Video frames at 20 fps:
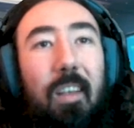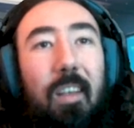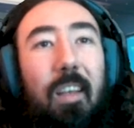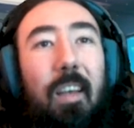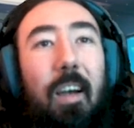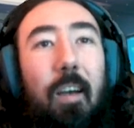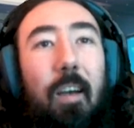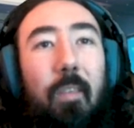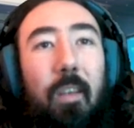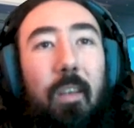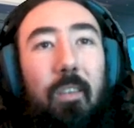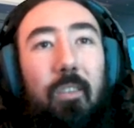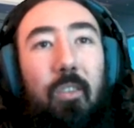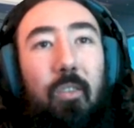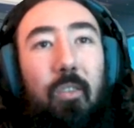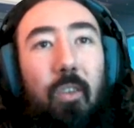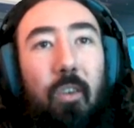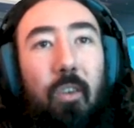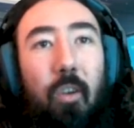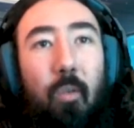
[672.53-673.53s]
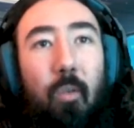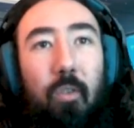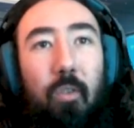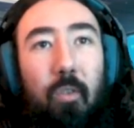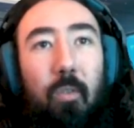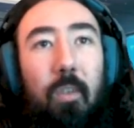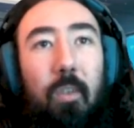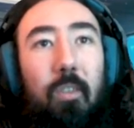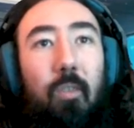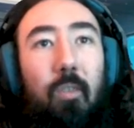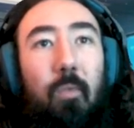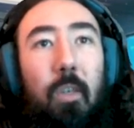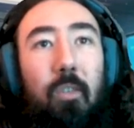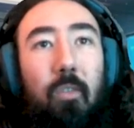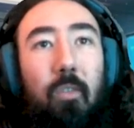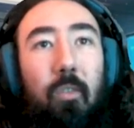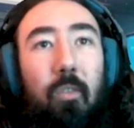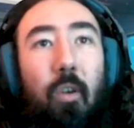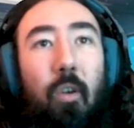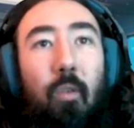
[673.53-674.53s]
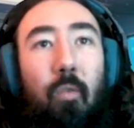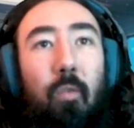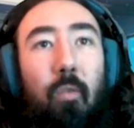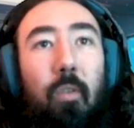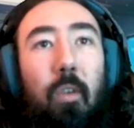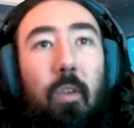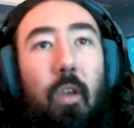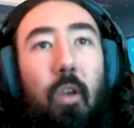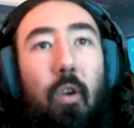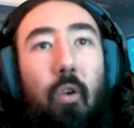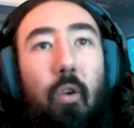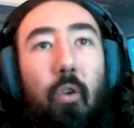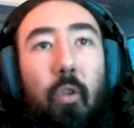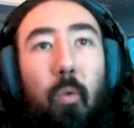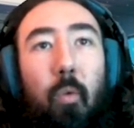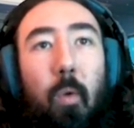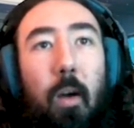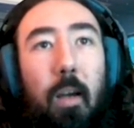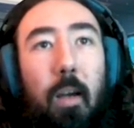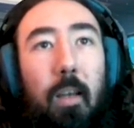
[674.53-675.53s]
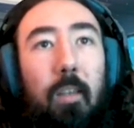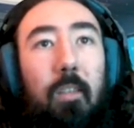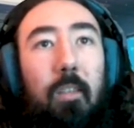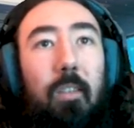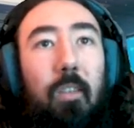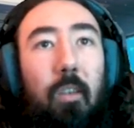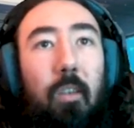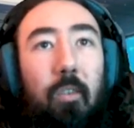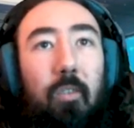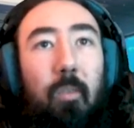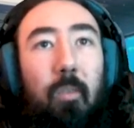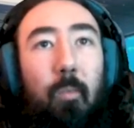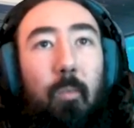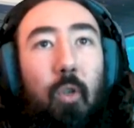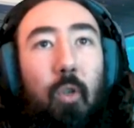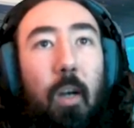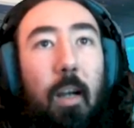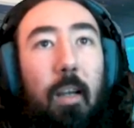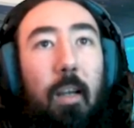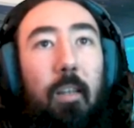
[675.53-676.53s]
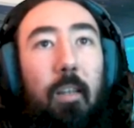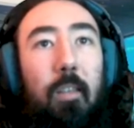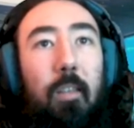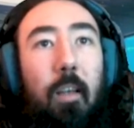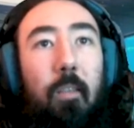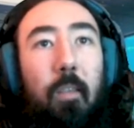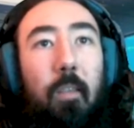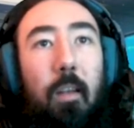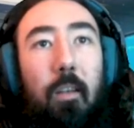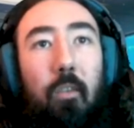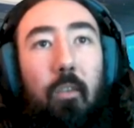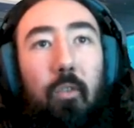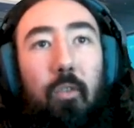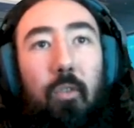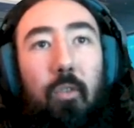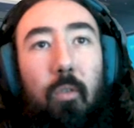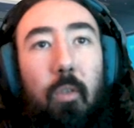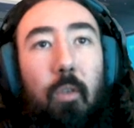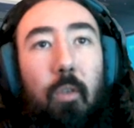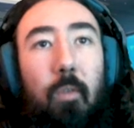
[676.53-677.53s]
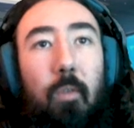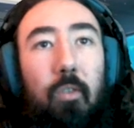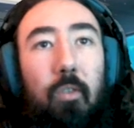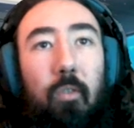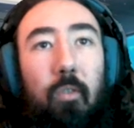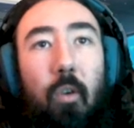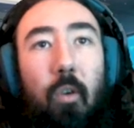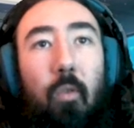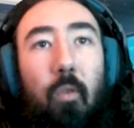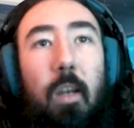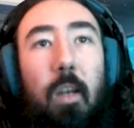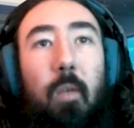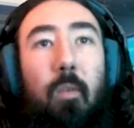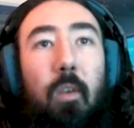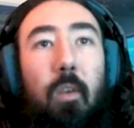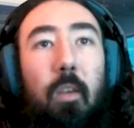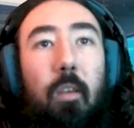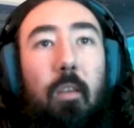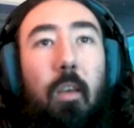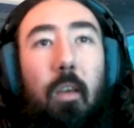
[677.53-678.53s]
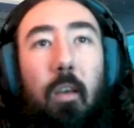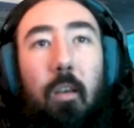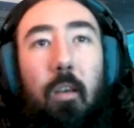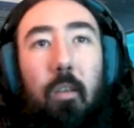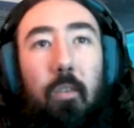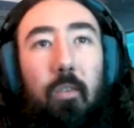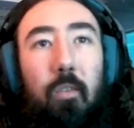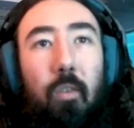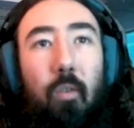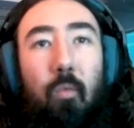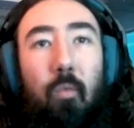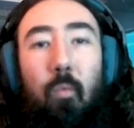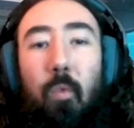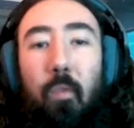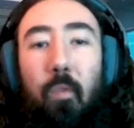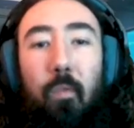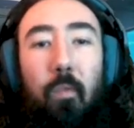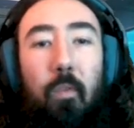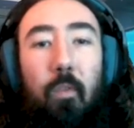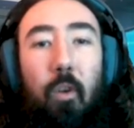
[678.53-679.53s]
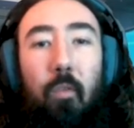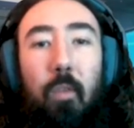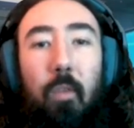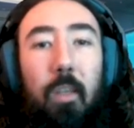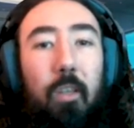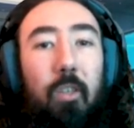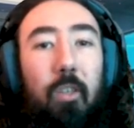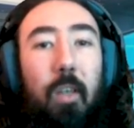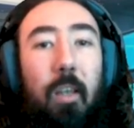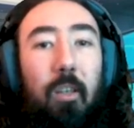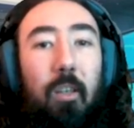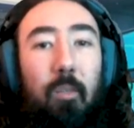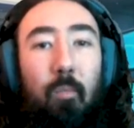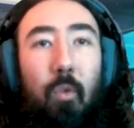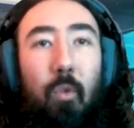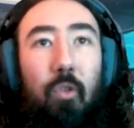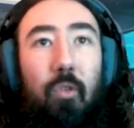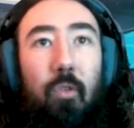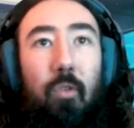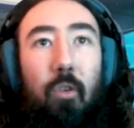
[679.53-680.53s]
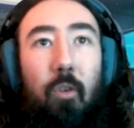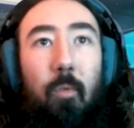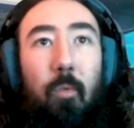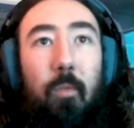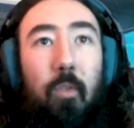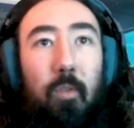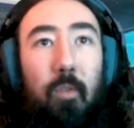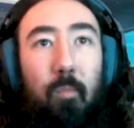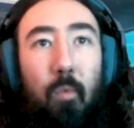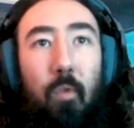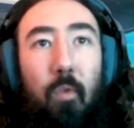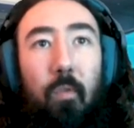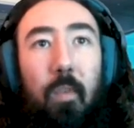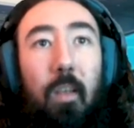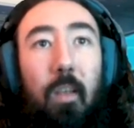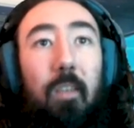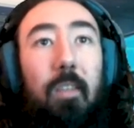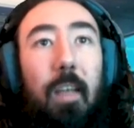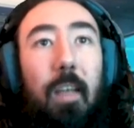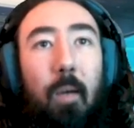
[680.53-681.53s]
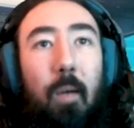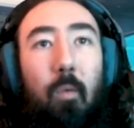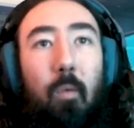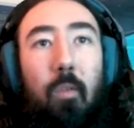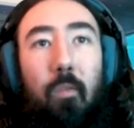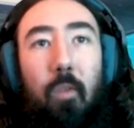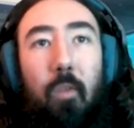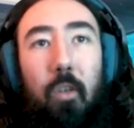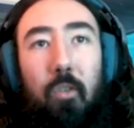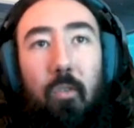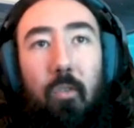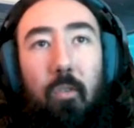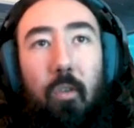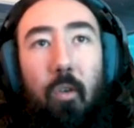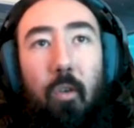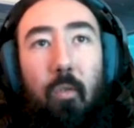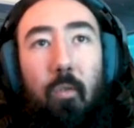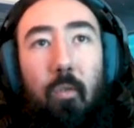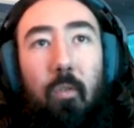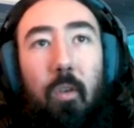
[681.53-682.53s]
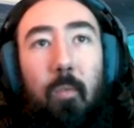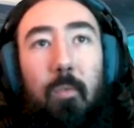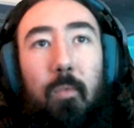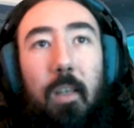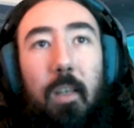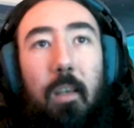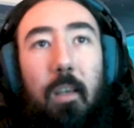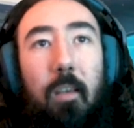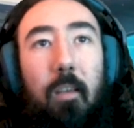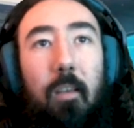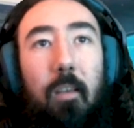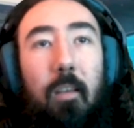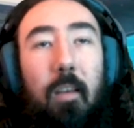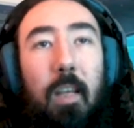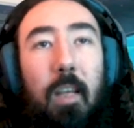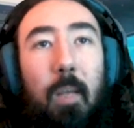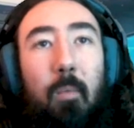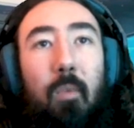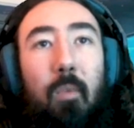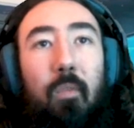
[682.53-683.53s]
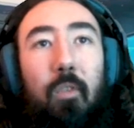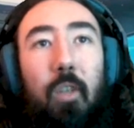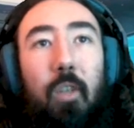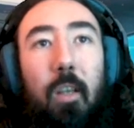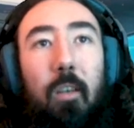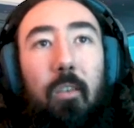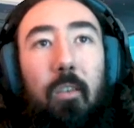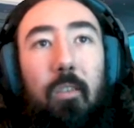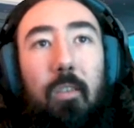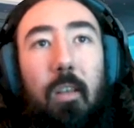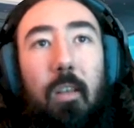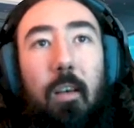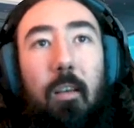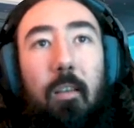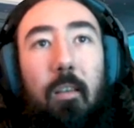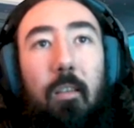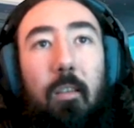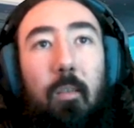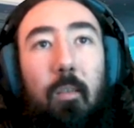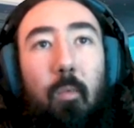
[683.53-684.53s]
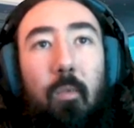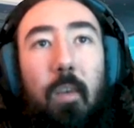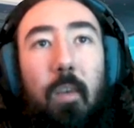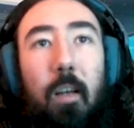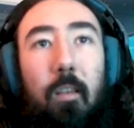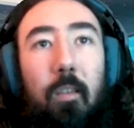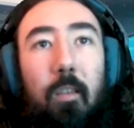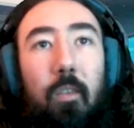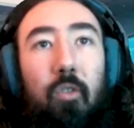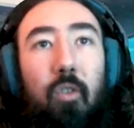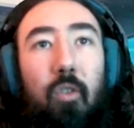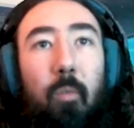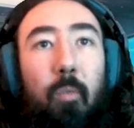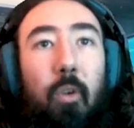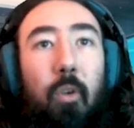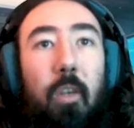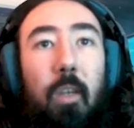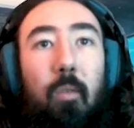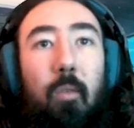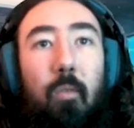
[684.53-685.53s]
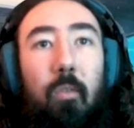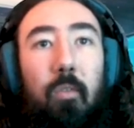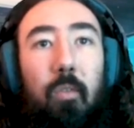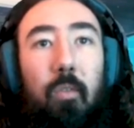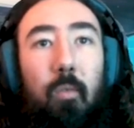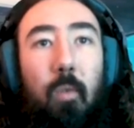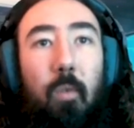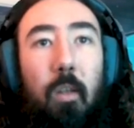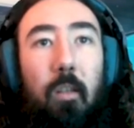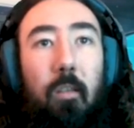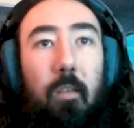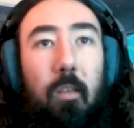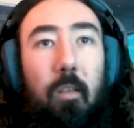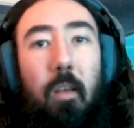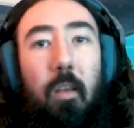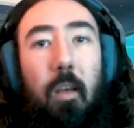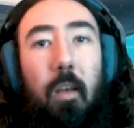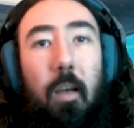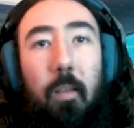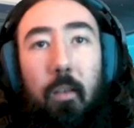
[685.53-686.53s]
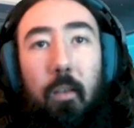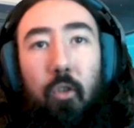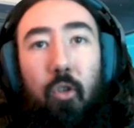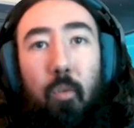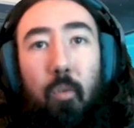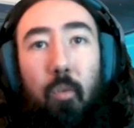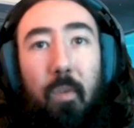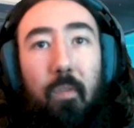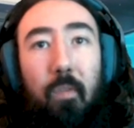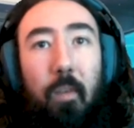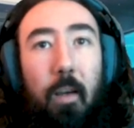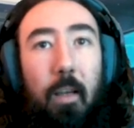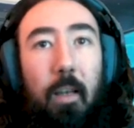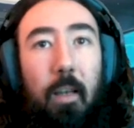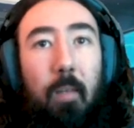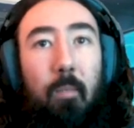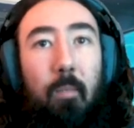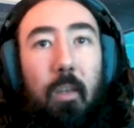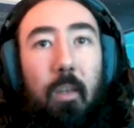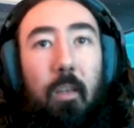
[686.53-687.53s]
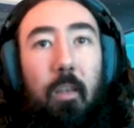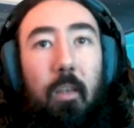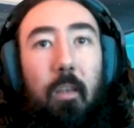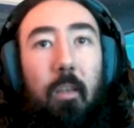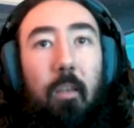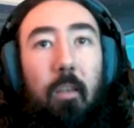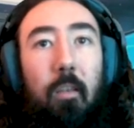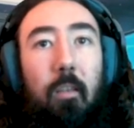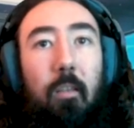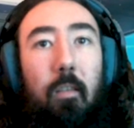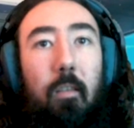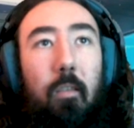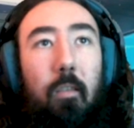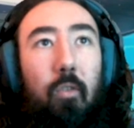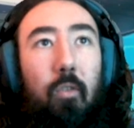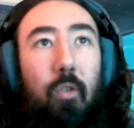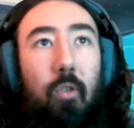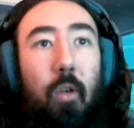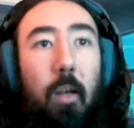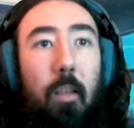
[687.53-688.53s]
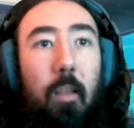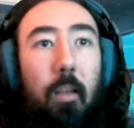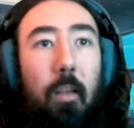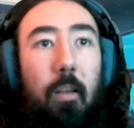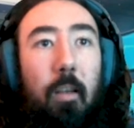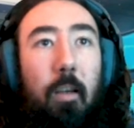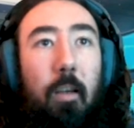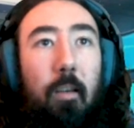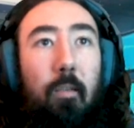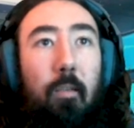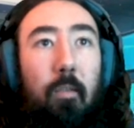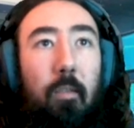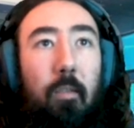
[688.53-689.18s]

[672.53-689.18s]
And then it's just going to go and do this original code. Otherwise, it's going to subtract, and then it'll just do the original code anyway. So we've not really changed much at all. We've just moved this out of original code up to here, and then we've changed that. We've added this jump not equals as well. And that should be fine. Let me try that now.